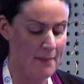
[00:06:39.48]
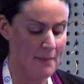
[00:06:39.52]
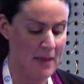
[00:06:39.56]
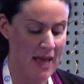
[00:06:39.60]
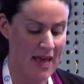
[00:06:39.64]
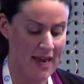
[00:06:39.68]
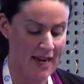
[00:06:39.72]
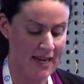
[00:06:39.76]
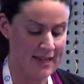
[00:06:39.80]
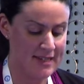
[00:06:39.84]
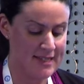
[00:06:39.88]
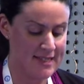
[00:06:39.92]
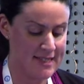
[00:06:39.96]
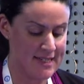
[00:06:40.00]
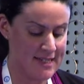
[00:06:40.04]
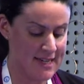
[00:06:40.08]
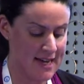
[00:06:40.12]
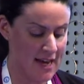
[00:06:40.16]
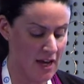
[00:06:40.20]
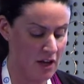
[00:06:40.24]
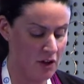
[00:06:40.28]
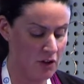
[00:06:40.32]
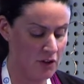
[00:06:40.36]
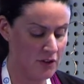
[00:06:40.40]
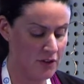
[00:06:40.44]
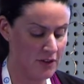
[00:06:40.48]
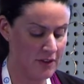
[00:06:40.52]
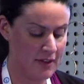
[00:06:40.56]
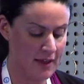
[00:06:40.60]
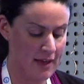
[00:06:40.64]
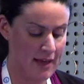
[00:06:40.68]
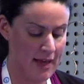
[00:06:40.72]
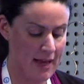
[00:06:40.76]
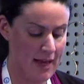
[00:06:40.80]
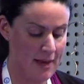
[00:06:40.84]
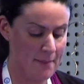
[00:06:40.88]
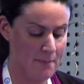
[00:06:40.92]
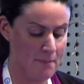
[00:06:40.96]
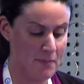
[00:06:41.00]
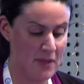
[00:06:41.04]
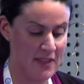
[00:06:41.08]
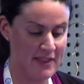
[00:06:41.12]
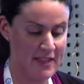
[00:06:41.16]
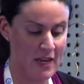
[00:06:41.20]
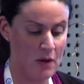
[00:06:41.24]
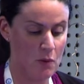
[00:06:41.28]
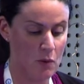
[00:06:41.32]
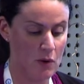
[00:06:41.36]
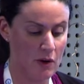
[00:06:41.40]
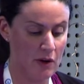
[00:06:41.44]
at Eastern Health,
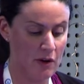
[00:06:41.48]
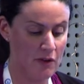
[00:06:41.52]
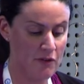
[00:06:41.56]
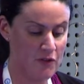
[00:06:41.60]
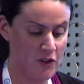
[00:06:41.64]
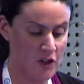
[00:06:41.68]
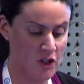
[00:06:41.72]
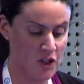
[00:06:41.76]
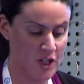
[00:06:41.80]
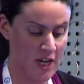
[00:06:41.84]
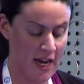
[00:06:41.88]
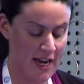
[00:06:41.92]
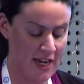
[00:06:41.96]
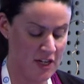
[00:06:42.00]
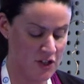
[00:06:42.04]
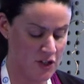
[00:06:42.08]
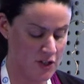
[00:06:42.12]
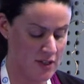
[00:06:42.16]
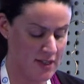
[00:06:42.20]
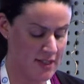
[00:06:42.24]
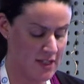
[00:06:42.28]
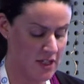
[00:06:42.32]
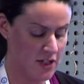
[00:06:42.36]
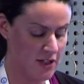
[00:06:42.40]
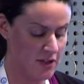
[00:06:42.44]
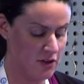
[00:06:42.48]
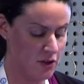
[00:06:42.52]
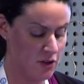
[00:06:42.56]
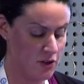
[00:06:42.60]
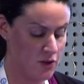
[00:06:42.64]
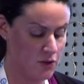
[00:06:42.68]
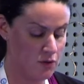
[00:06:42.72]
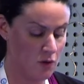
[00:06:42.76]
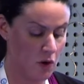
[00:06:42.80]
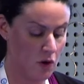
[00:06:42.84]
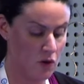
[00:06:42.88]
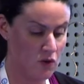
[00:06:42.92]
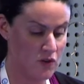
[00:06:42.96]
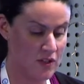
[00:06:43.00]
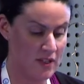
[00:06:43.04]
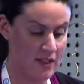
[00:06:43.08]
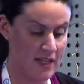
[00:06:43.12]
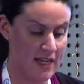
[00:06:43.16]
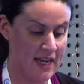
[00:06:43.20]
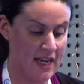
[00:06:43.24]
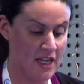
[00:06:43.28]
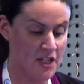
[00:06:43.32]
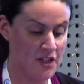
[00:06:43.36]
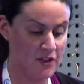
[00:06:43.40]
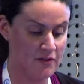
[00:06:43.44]
but there were a few changes to those roles at
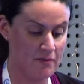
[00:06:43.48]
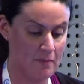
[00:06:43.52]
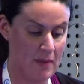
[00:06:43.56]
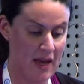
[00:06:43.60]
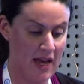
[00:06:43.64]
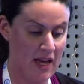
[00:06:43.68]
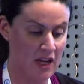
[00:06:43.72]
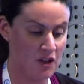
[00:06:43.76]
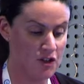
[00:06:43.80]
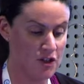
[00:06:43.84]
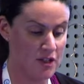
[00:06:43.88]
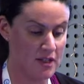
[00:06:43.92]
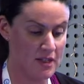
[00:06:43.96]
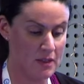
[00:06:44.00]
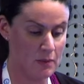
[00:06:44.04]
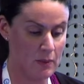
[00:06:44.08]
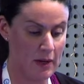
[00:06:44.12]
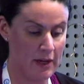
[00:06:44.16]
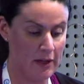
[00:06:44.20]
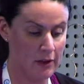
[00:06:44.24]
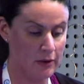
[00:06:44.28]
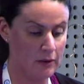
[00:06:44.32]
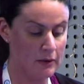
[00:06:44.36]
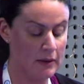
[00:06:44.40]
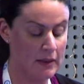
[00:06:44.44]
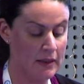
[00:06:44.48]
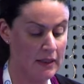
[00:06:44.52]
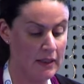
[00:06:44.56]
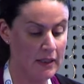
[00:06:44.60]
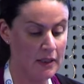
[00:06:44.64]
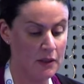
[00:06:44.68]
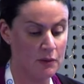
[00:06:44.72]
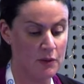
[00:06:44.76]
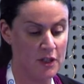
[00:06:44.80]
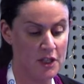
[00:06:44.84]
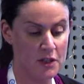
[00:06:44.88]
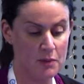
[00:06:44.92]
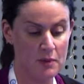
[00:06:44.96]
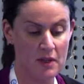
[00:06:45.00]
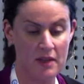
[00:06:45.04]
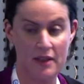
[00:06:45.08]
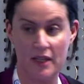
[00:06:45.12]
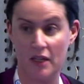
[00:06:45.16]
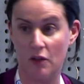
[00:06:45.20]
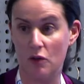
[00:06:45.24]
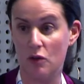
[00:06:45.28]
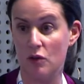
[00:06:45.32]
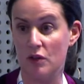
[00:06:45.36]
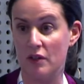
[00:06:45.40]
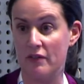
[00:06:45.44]
the end of March as well, which we
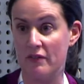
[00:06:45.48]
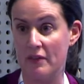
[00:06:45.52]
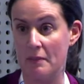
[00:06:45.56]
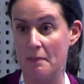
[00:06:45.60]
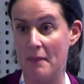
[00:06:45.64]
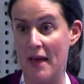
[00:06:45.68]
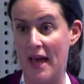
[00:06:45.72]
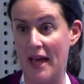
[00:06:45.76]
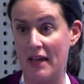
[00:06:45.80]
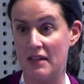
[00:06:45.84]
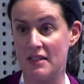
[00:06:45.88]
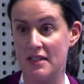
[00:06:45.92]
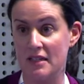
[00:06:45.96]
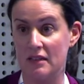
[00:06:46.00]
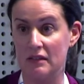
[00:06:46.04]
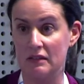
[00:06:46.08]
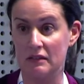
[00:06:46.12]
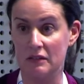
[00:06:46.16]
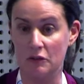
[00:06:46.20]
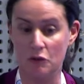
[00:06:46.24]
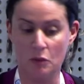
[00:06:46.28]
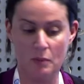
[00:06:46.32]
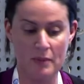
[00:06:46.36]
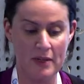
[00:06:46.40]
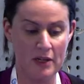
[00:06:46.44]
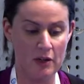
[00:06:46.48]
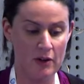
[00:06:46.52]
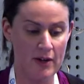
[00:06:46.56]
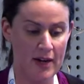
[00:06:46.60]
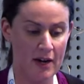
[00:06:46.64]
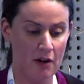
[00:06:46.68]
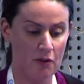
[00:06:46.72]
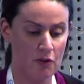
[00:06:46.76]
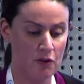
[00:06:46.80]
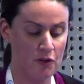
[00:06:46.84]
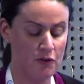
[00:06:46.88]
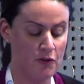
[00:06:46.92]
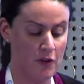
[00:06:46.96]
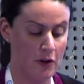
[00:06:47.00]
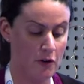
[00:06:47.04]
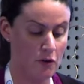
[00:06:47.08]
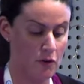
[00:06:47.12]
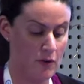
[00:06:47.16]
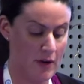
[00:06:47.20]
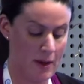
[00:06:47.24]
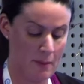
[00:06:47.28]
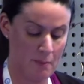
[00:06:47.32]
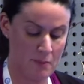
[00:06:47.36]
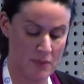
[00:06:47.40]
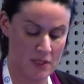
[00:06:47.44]
think could have impacted a little bit on our
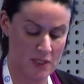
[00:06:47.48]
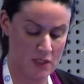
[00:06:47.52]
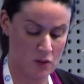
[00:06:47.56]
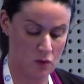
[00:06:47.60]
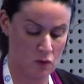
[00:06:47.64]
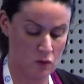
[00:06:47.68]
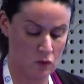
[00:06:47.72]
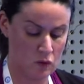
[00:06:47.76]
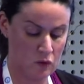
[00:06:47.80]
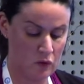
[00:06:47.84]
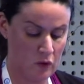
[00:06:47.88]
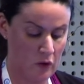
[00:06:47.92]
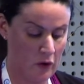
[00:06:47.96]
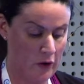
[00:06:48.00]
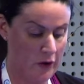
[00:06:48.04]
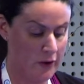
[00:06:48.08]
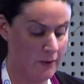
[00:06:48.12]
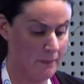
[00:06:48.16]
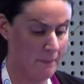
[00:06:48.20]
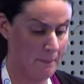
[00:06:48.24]
referral numbers also.